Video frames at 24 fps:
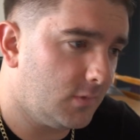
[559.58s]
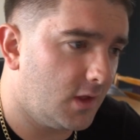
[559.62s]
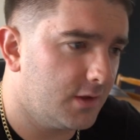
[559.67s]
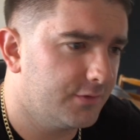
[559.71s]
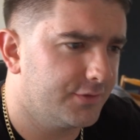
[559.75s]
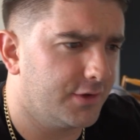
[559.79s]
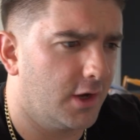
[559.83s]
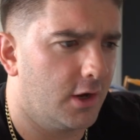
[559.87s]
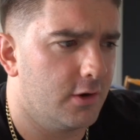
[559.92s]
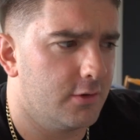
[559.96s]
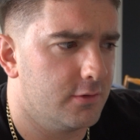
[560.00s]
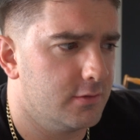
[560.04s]

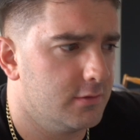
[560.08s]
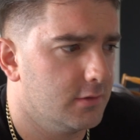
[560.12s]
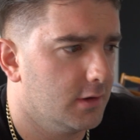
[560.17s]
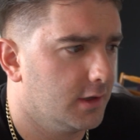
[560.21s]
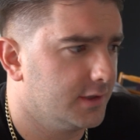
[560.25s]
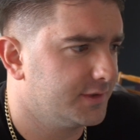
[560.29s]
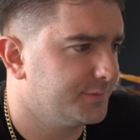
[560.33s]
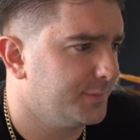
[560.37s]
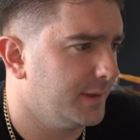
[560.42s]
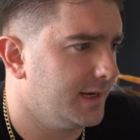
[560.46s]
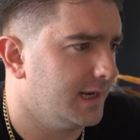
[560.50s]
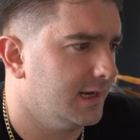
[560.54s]
So I
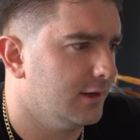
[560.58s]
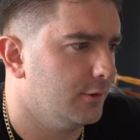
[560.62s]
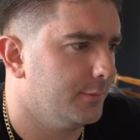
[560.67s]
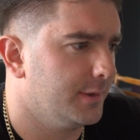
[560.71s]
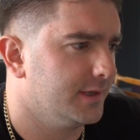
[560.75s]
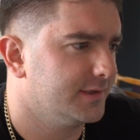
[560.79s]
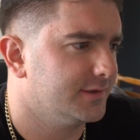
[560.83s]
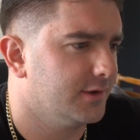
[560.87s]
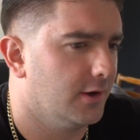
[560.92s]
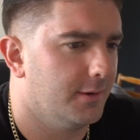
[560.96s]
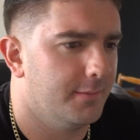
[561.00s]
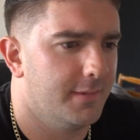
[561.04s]
spent a little bit
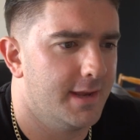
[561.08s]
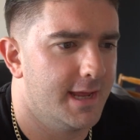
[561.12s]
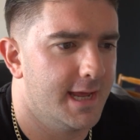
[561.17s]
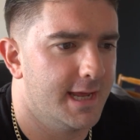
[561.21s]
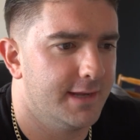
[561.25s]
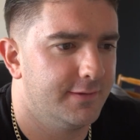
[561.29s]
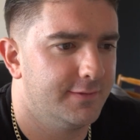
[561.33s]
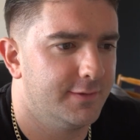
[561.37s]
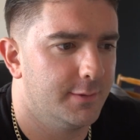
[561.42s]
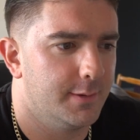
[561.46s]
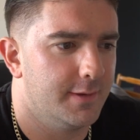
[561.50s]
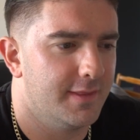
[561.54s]
of time
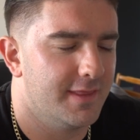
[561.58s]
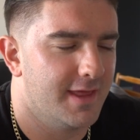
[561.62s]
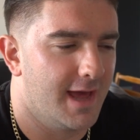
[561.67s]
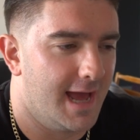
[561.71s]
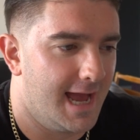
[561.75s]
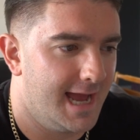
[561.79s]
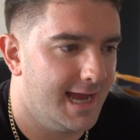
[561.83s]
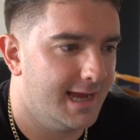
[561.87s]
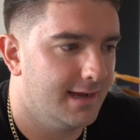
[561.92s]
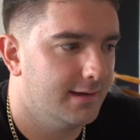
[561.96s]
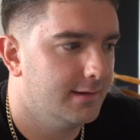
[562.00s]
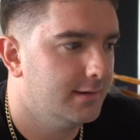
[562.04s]
there doing
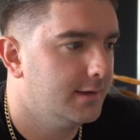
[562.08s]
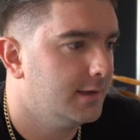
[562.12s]
that.